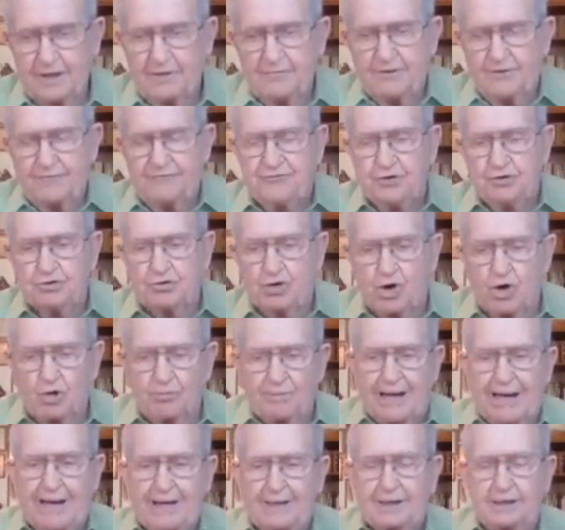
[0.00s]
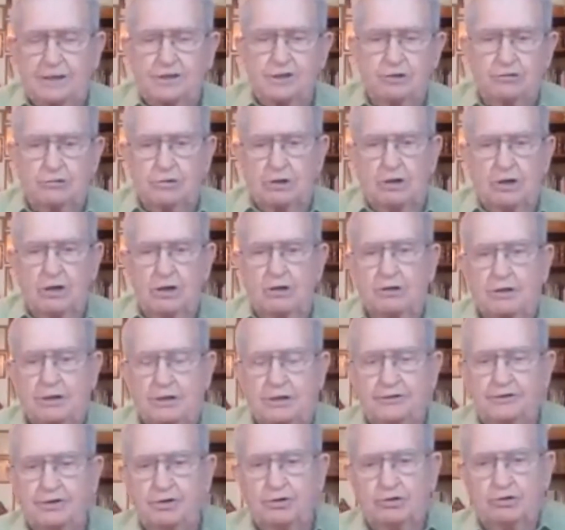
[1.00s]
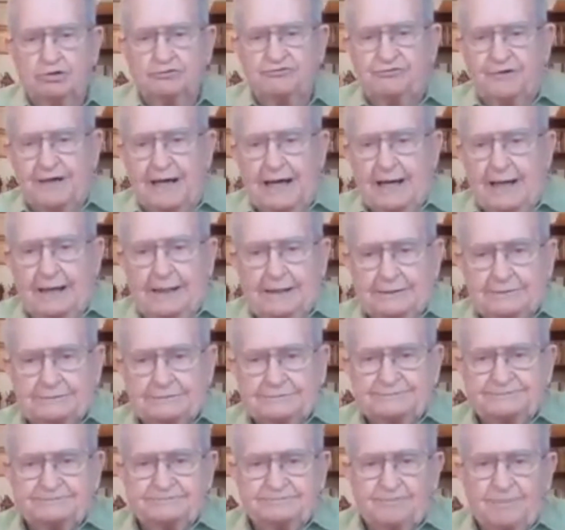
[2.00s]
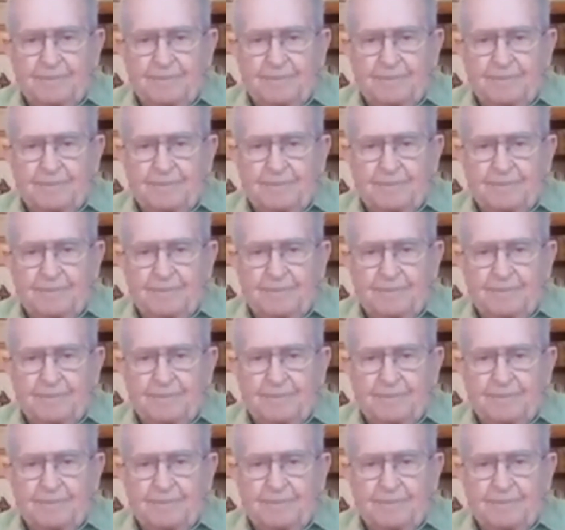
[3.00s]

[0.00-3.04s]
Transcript: If you go back and you look, and you'll find